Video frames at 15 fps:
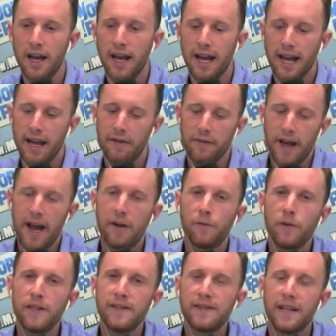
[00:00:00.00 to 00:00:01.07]
If
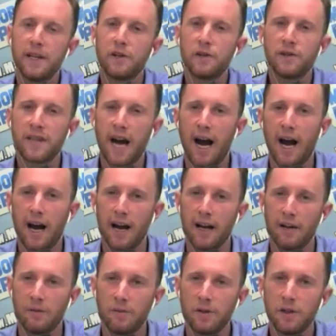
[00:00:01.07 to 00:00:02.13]
every single
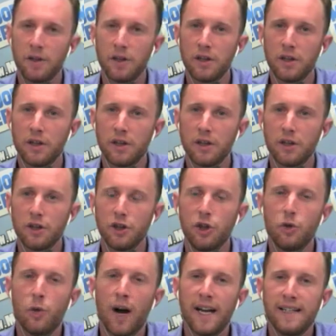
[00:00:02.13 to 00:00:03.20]
time
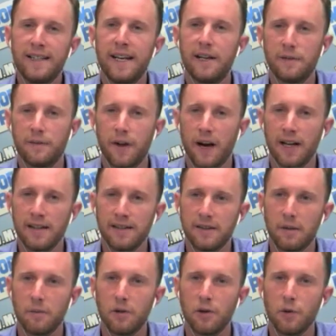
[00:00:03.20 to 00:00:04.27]
you identified
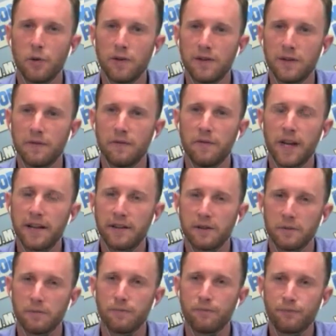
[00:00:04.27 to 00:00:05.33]
someone who was the
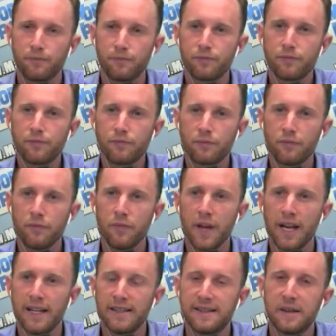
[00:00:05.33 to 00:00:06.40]
victim
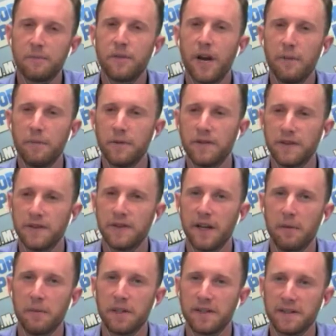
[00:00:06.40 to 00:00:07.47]
in some type of
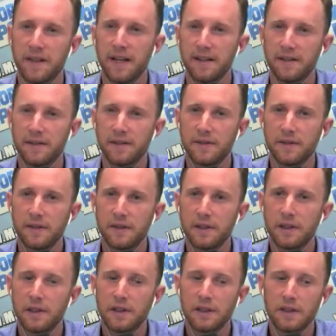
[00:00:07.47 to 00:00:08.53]
systemic sense,
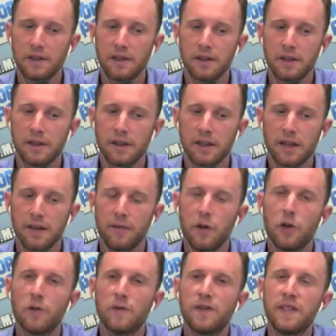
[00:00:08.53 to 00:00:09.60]
if you
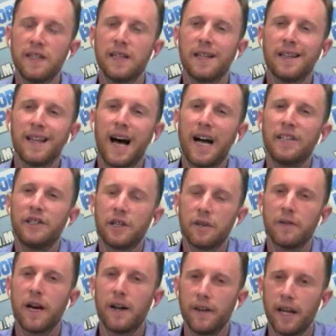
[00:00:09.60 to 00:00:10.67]
don't see the logic of
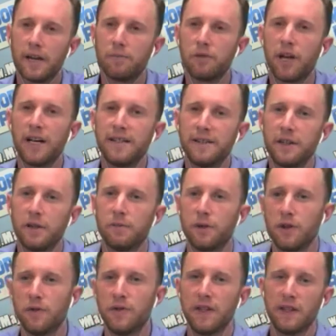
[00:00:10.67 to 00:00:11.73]
how that applies here, but
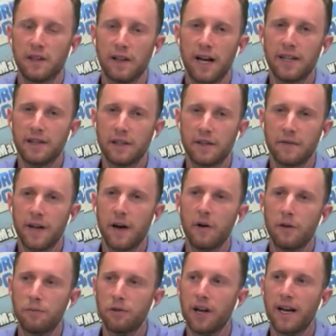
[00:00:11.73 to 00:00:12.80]
you see the logic of how it
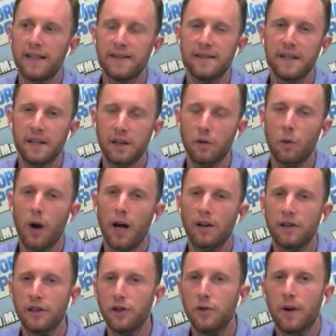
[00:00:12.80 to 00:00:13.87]
applies in
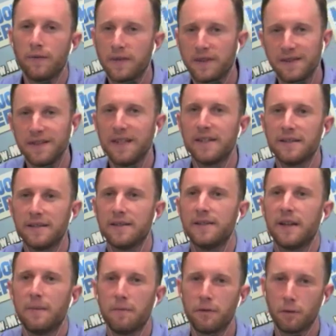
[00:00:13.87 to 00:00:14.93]
inequality, you have to see it's the
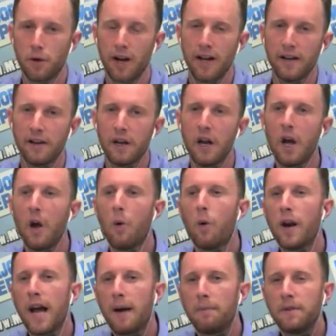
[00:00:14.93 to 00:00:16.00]
same threat.
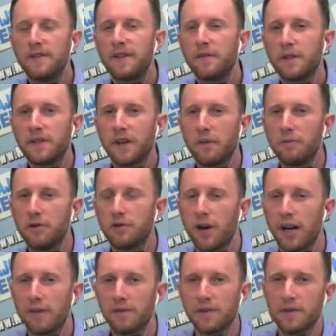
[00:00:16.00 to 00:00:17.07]
What happens every time you try
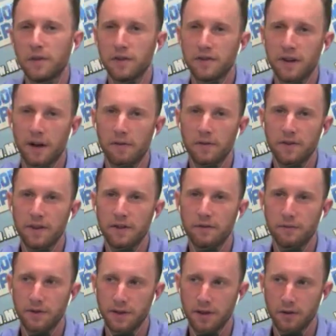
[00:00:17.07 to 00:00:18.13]
to have a serious conversation
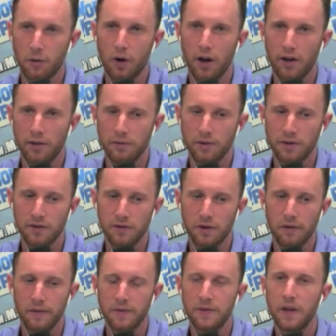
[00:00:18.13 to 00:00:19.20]
with inequality with
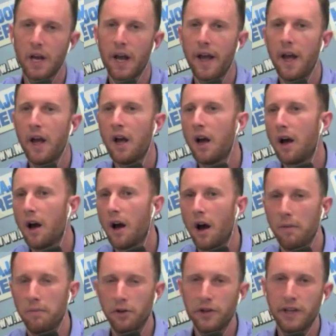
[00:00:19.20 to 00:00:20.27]
conservatives? A
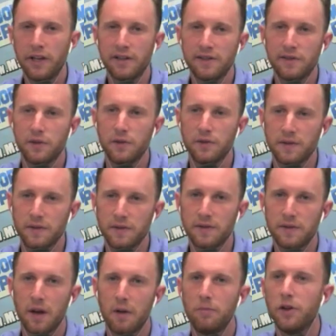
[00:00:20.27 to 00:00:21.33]
million excuses,
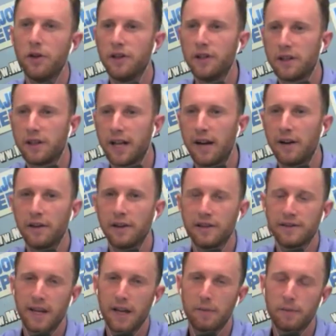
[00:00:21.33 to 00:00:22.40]
a million clouded
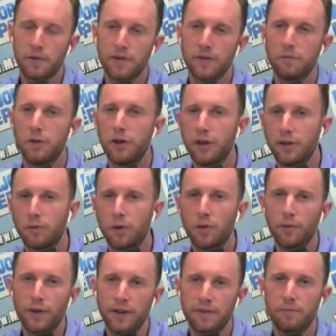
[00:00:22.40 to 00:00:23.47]
examples, a million, well,
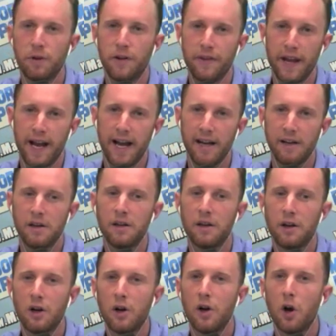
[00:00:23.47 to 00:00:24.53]
this but that.
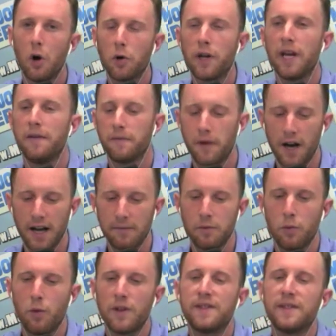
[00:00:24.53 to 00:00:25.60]
Okay, fine, but
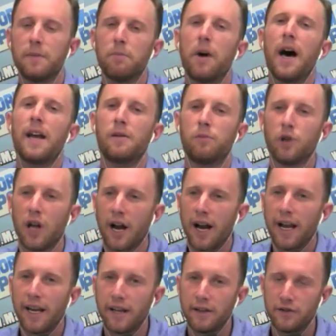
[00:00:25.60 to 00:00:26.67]
what's the bottom
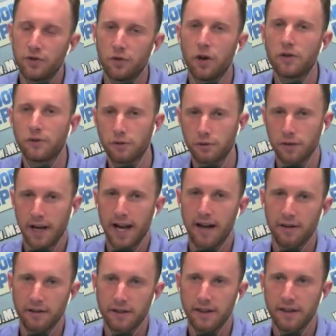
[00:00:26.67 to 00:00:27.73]
line structural
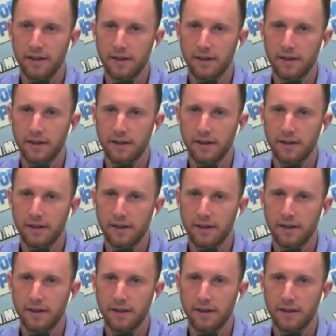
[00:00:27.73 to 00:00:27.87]
reality?